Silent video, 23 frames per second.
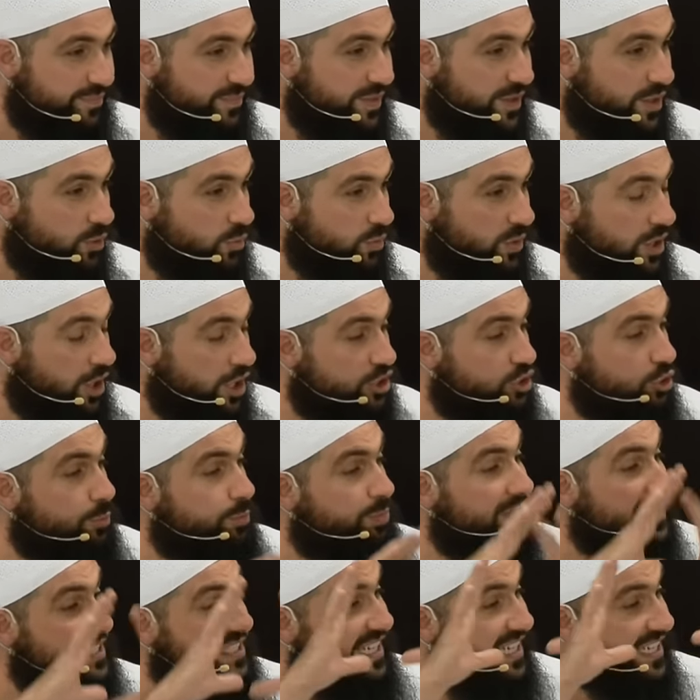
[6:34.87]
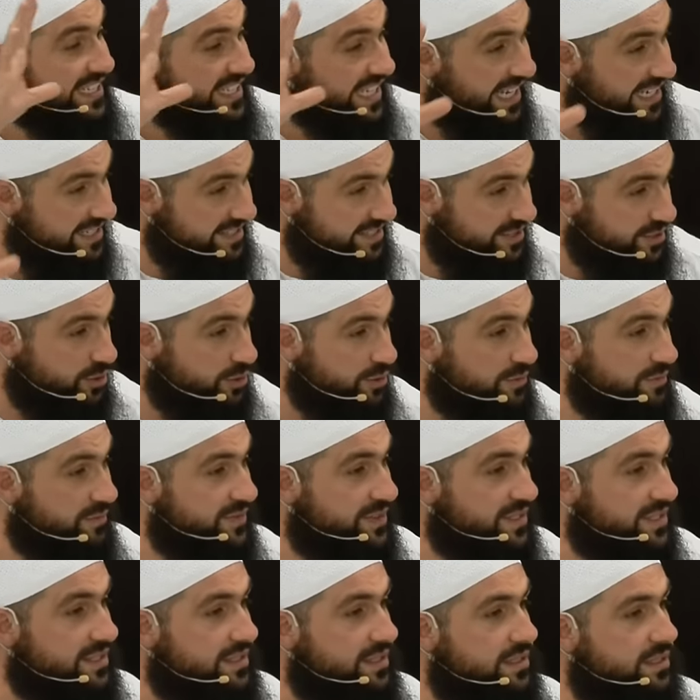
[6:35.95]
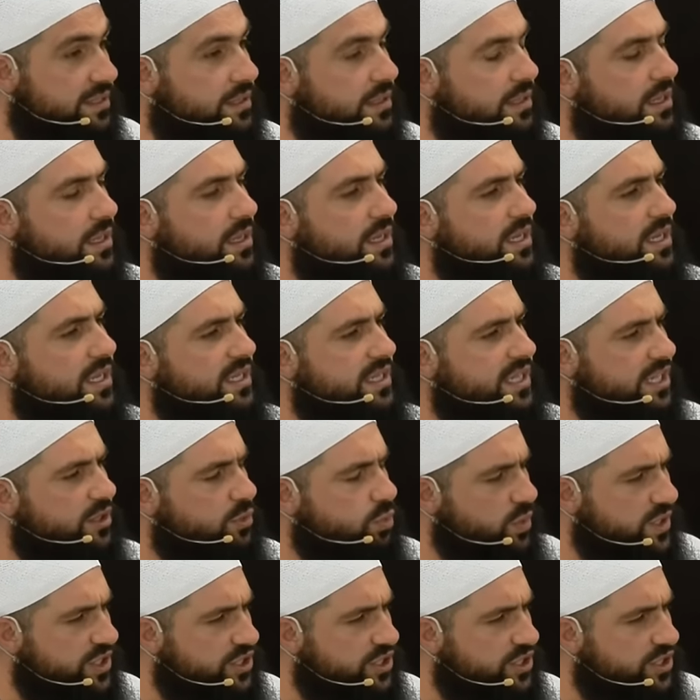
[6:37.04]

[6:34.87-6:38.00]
We like to present ourselves that we're.